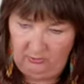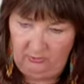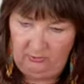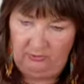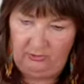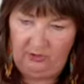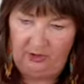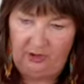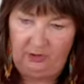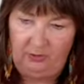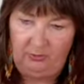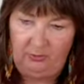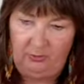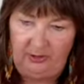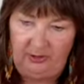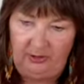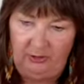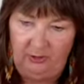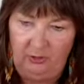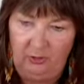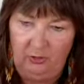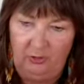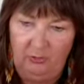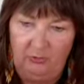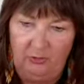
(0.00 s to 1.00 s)
right way
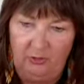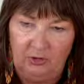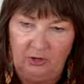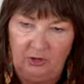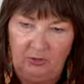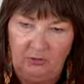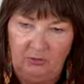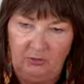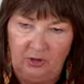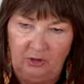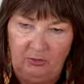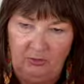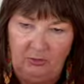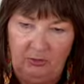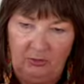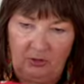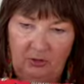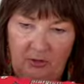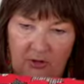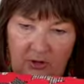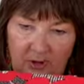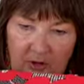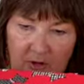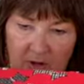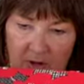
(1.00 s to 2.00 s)
up? Some of them are
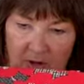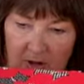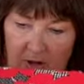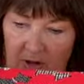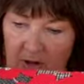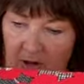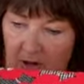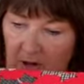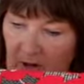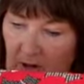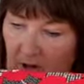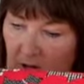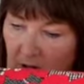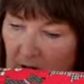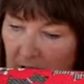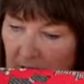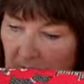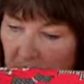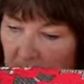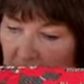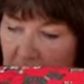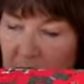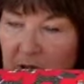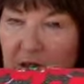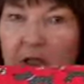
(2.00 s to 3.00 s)

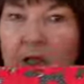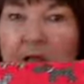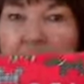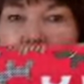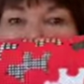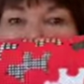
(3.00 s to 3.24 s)
upside